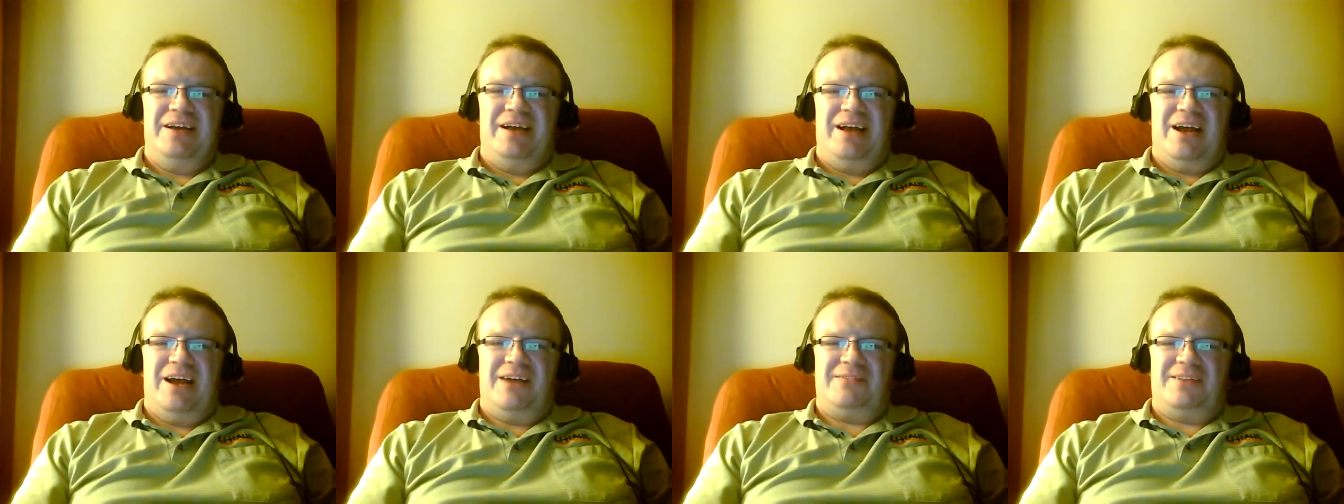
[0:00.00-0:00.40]

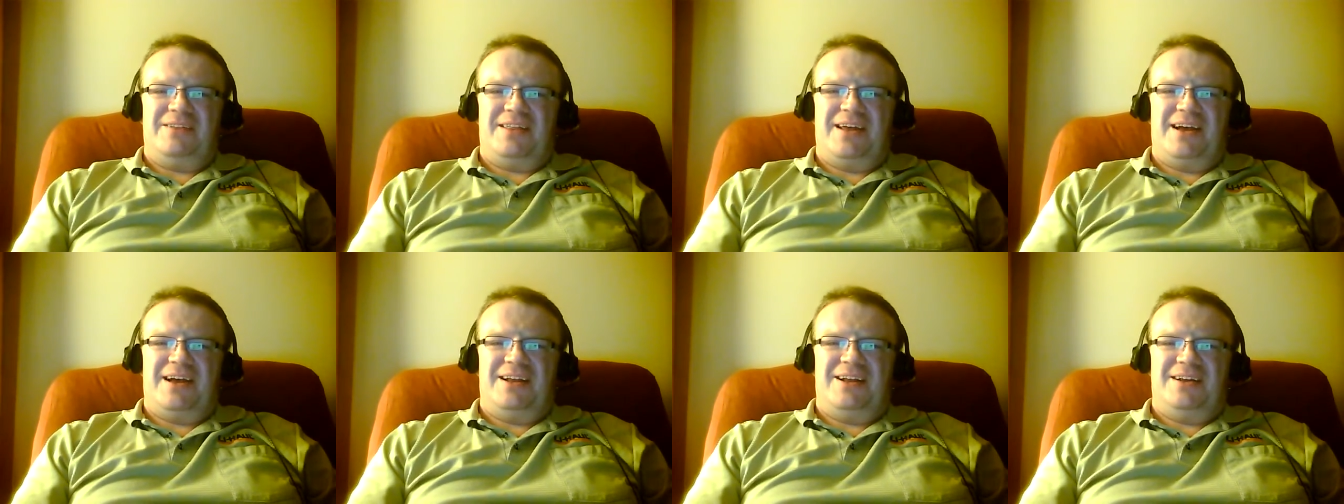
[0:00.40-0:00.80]
After
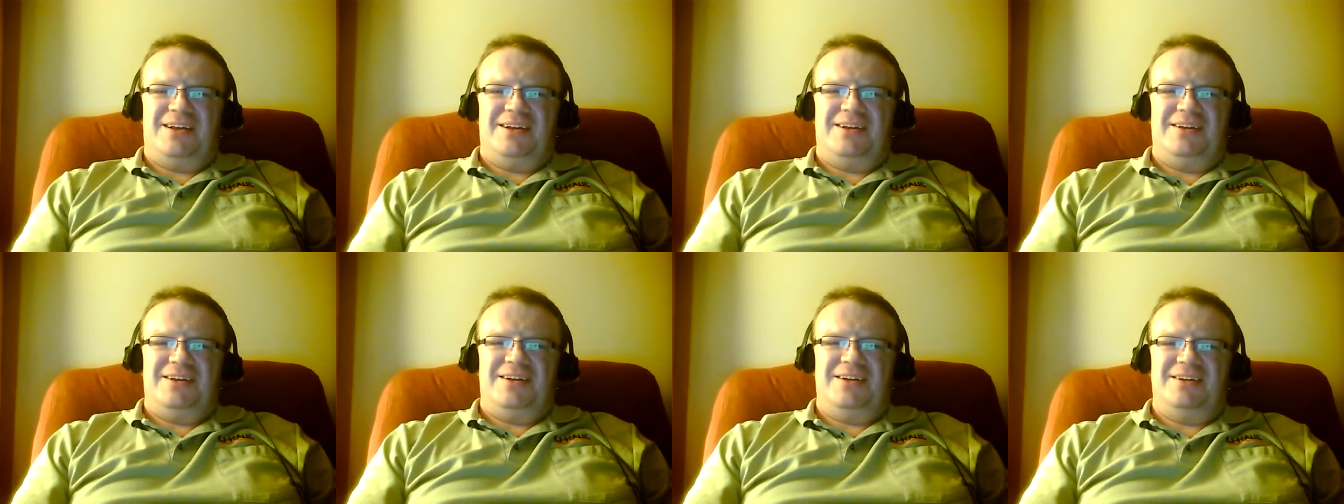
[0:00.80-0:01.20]
that,
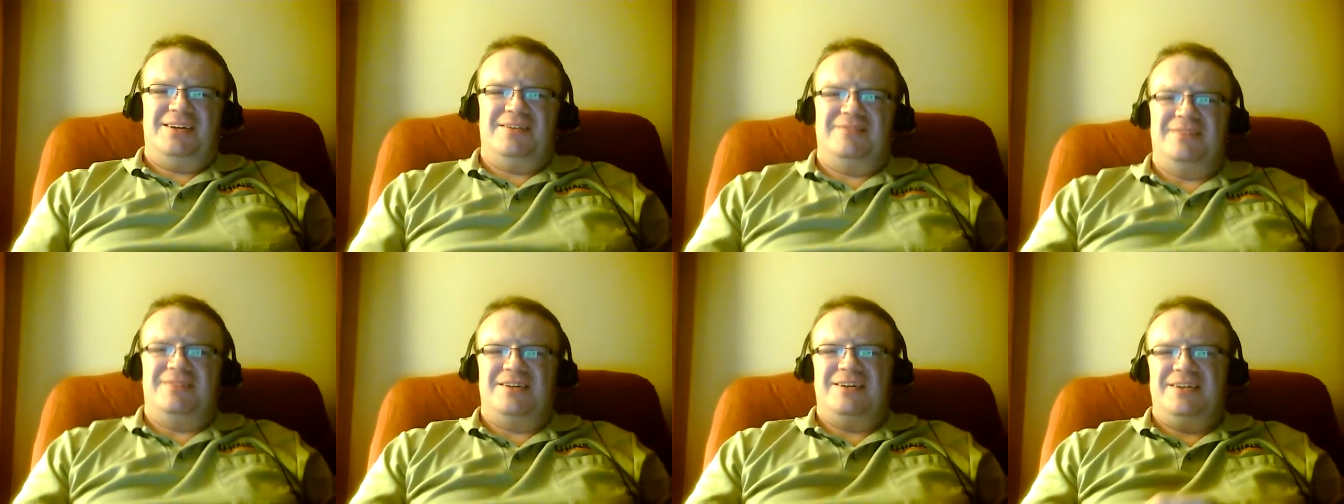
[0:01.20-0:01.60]
I didn't
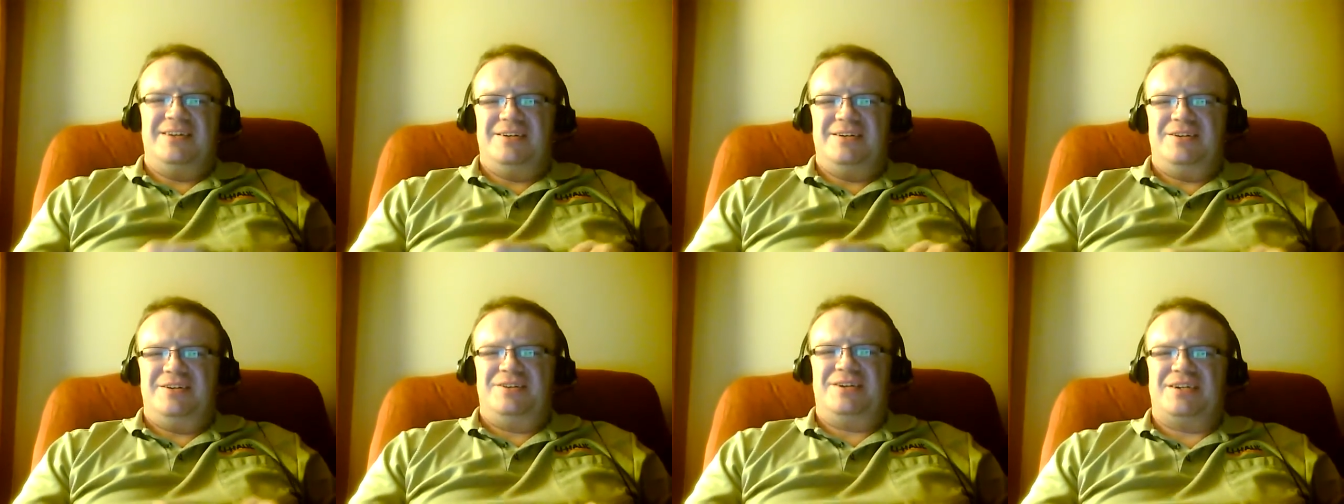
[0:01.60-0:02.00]
really
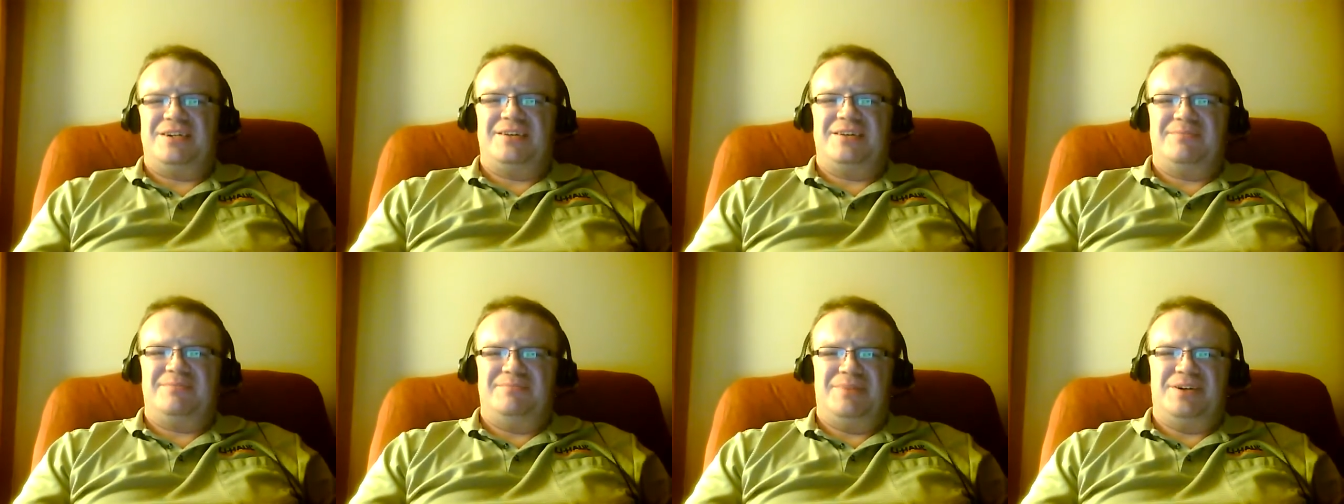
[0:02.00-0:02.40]
dress
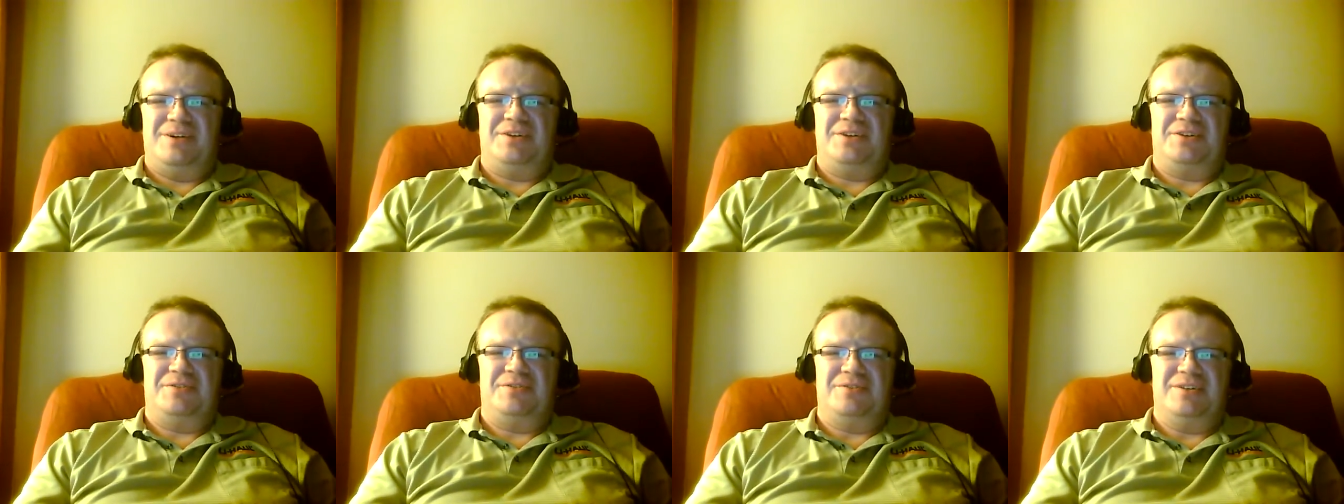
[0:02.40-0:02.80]
up
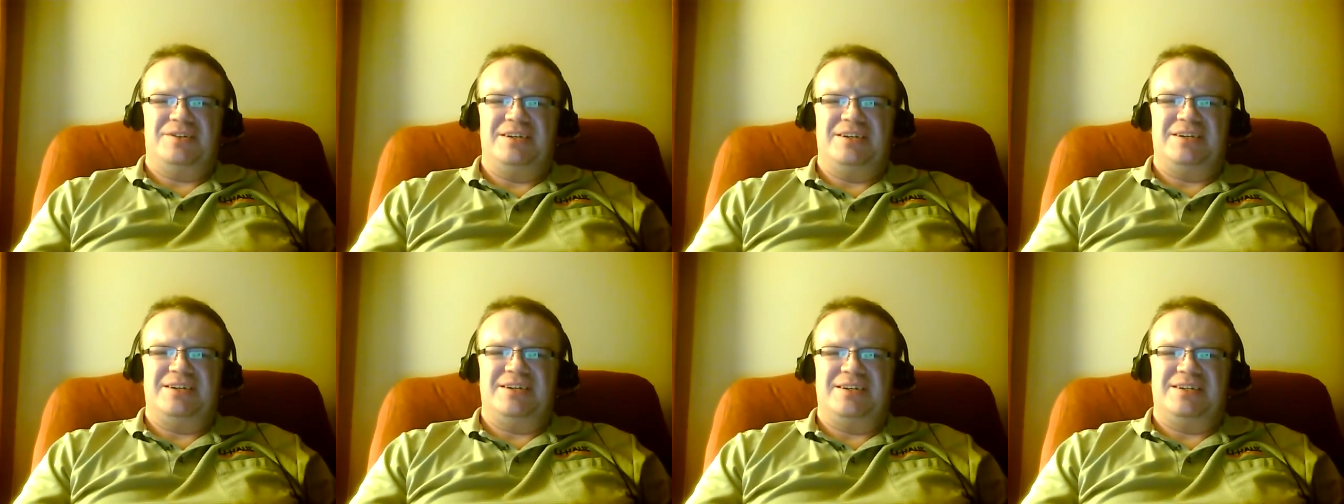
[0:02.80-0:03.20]
much
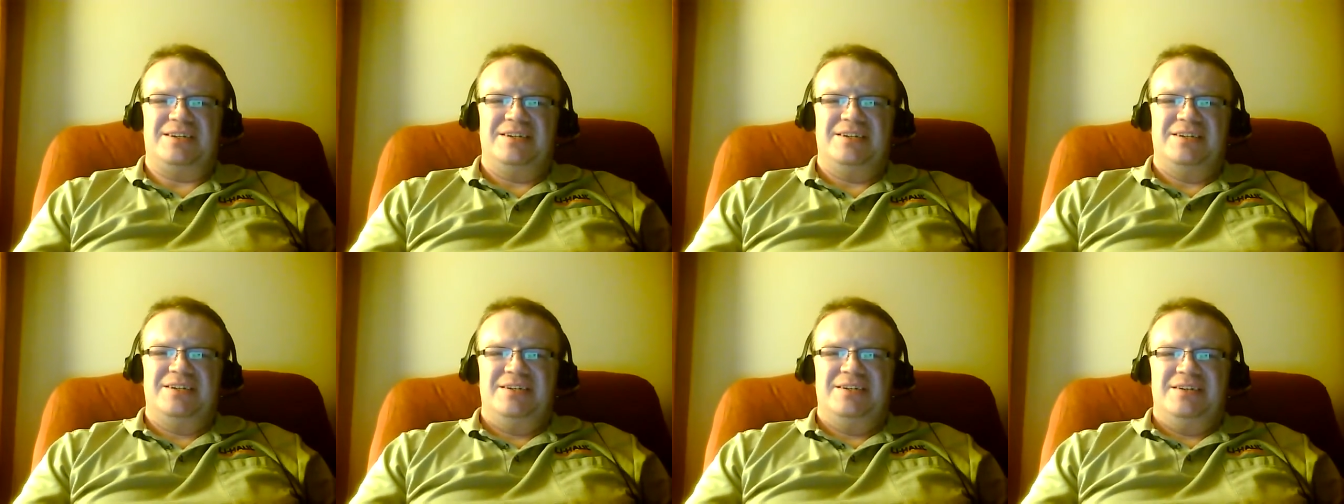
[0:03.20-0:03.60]
totally because
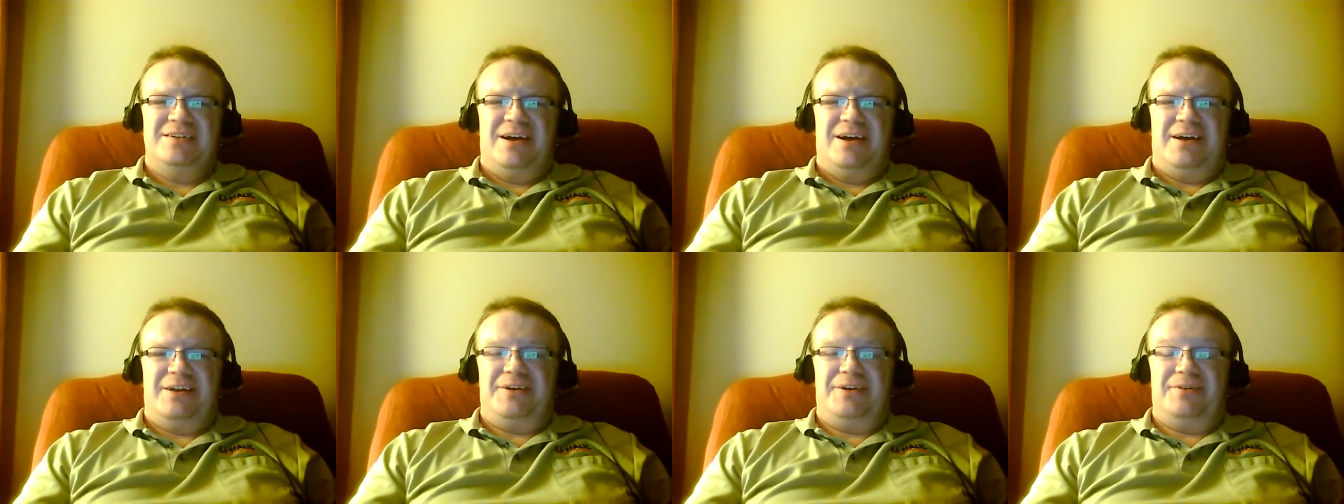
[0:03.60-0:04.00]

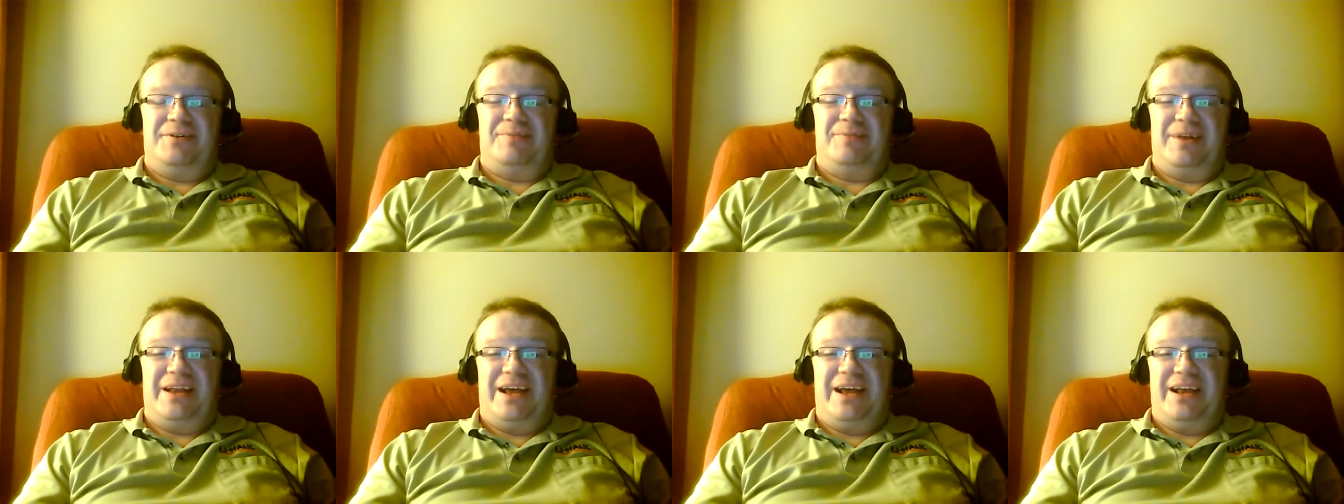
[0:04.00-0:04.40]
I knew if
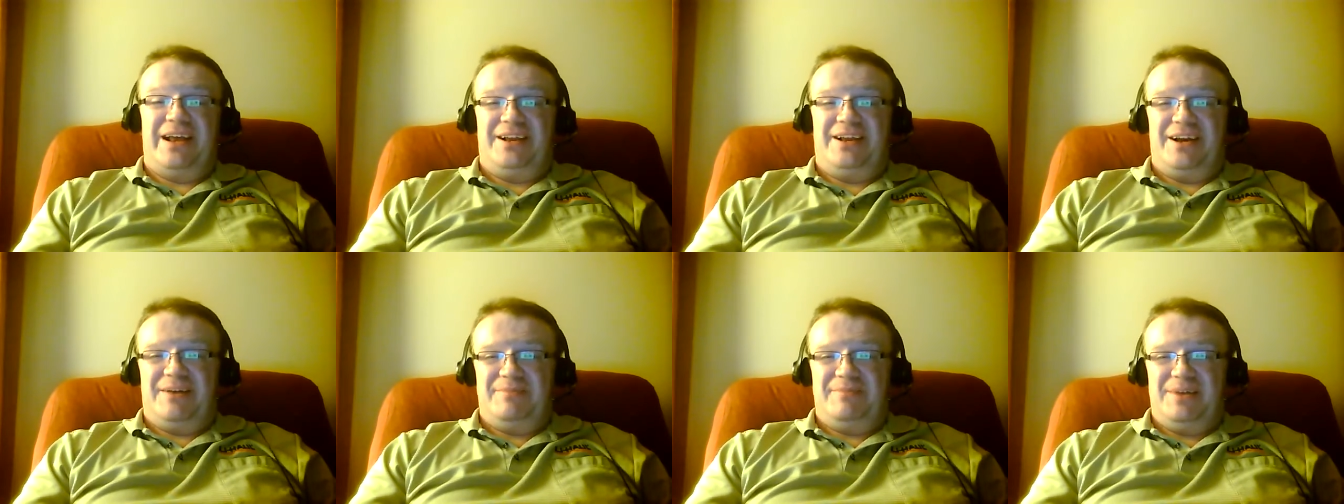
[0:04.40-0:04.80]
my dad
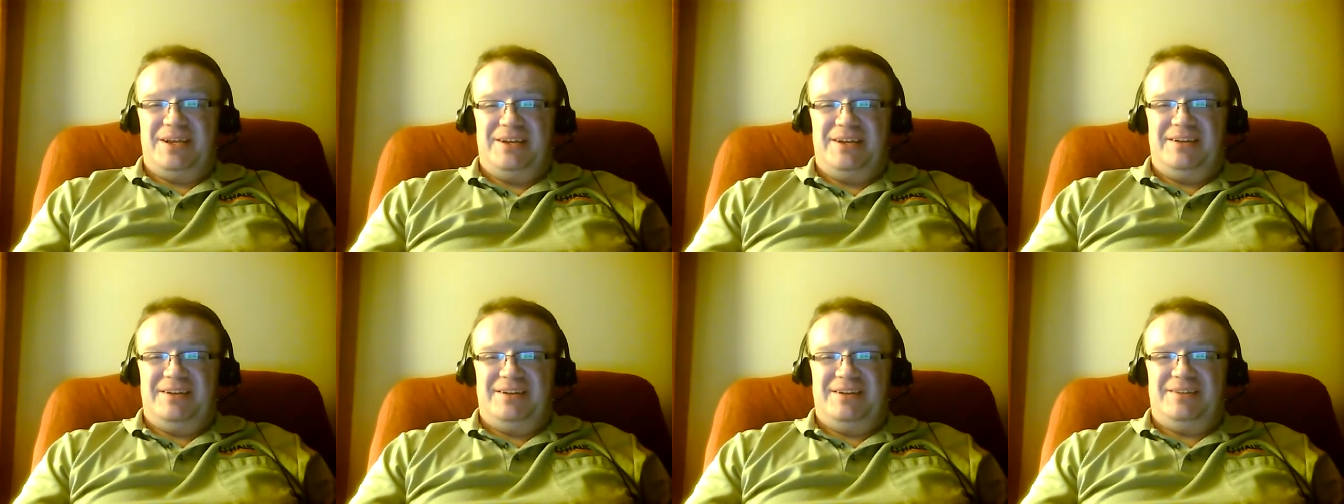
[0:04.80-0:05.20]
got me,
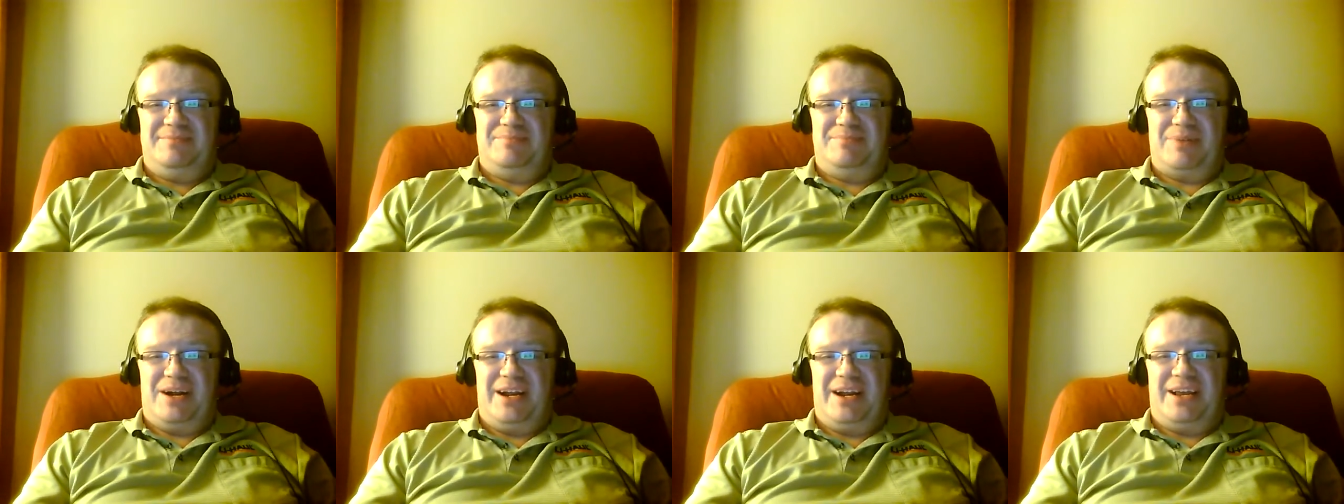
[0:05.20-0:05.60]
he'd
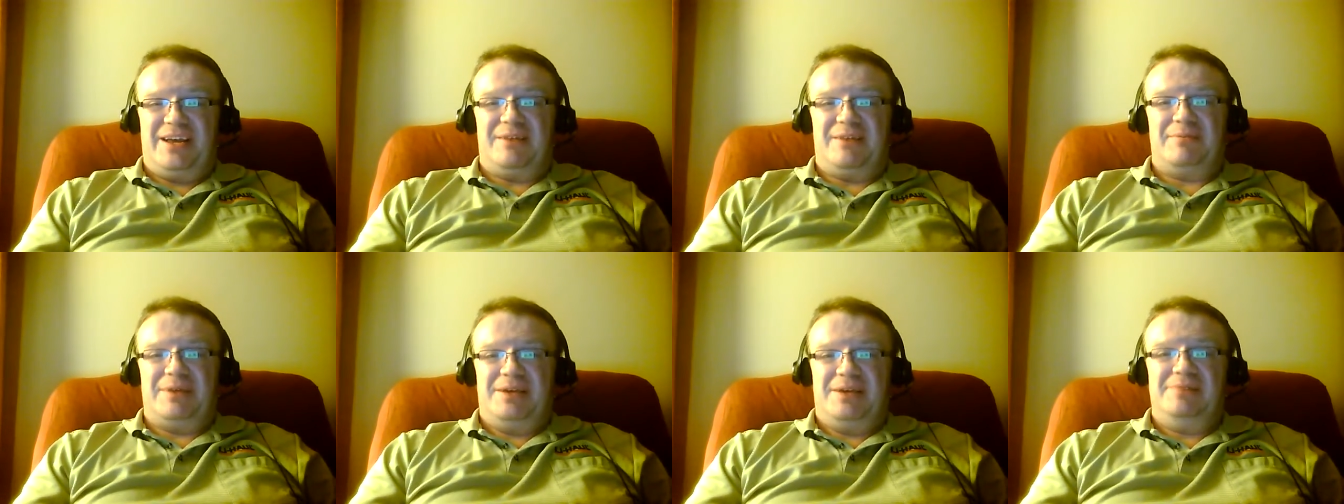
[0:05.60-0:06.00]
probably
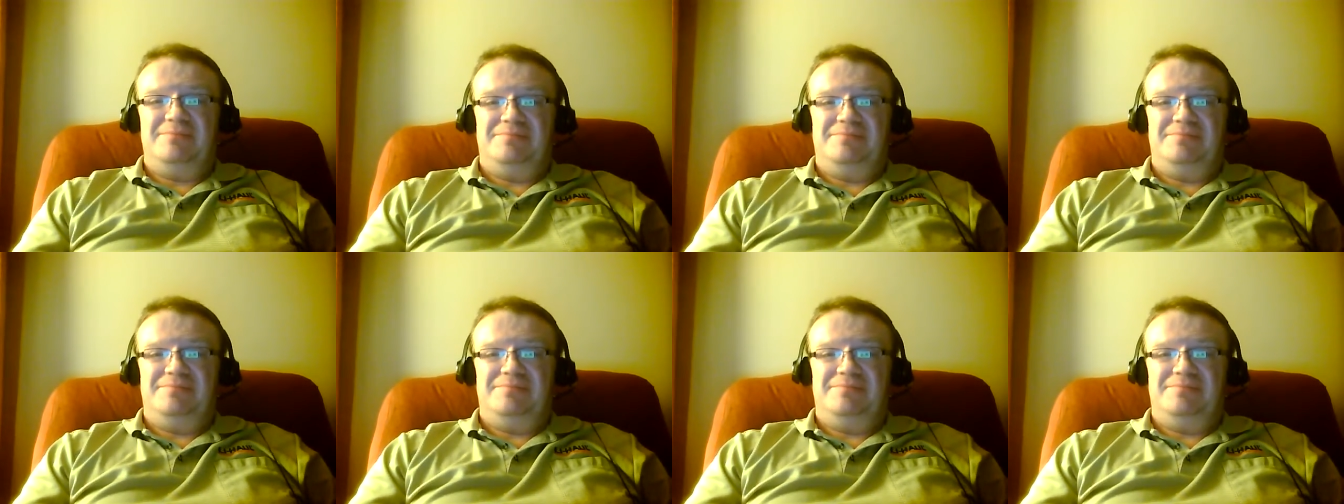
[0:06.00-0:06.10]
kill me.